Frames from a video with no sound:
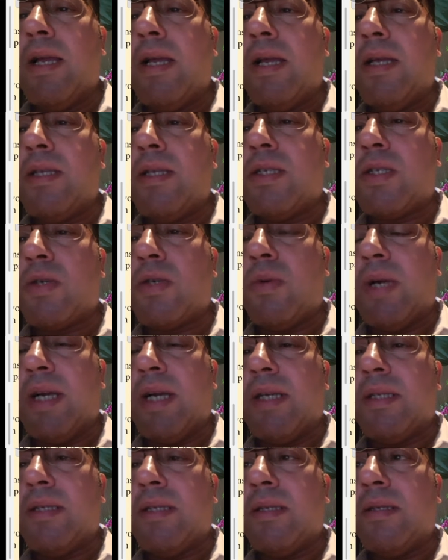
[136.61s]

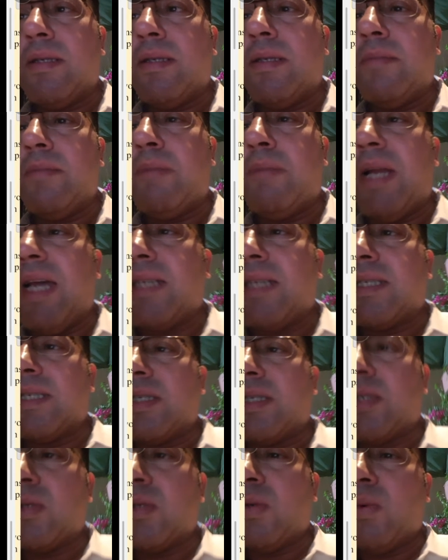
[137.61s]
squared
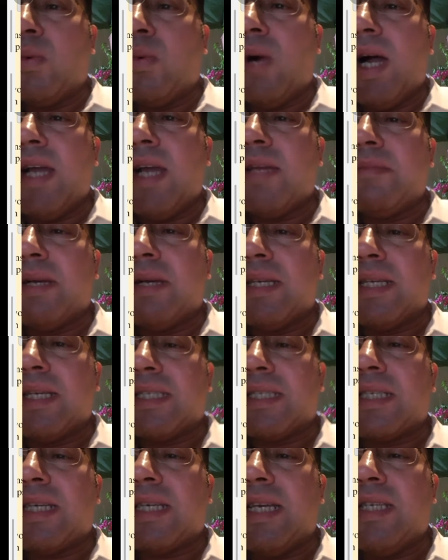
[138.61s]
plus y
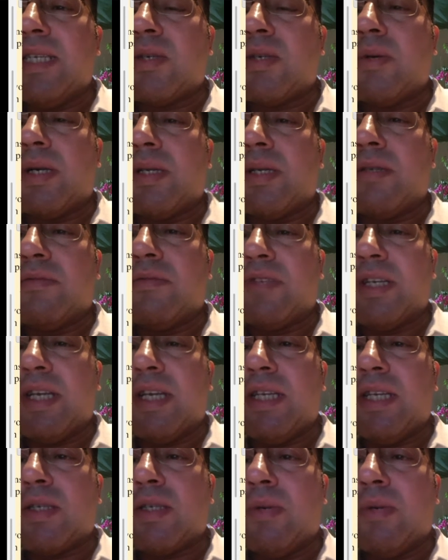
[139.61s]
minus k squared over
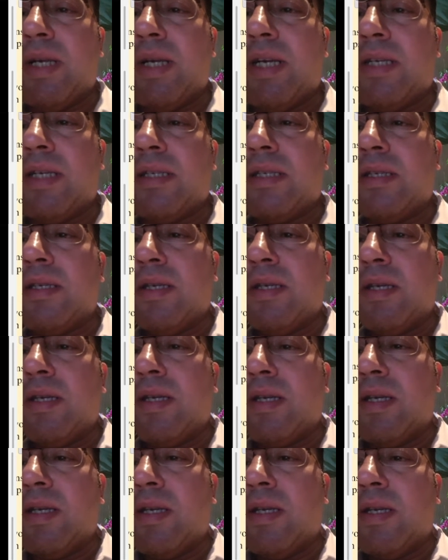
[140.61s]
a squared
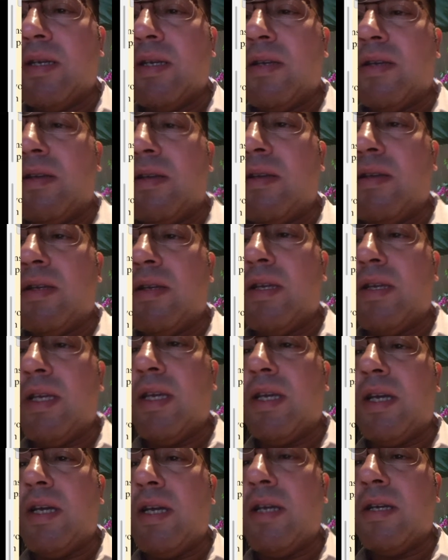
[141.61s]

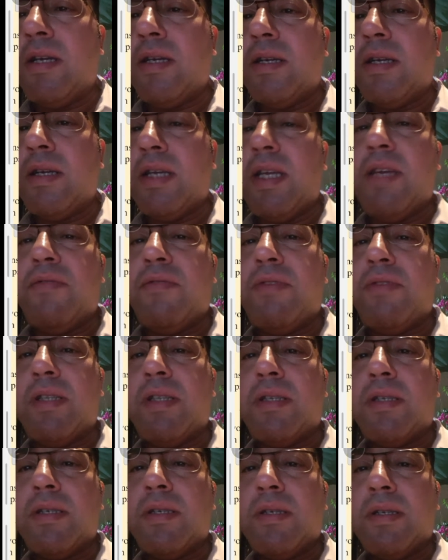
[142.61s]
here, if
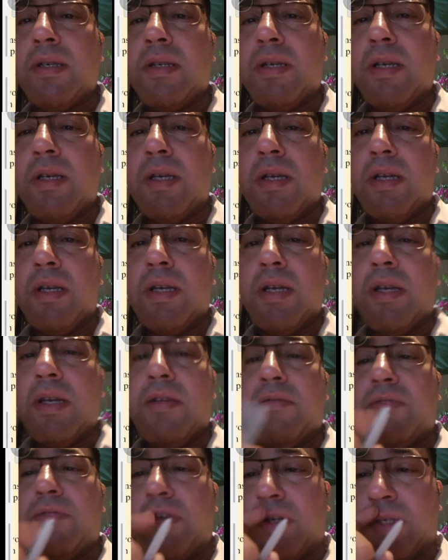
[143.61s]
it's
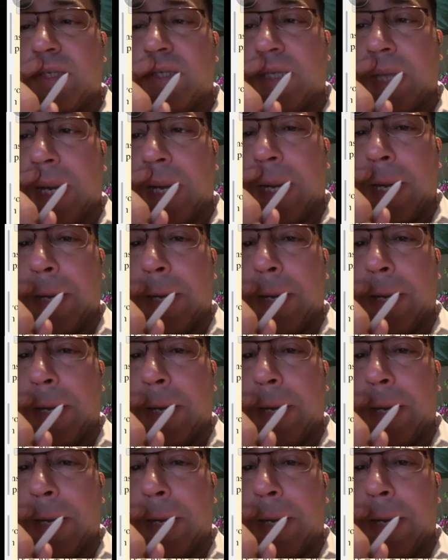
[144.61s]
vertical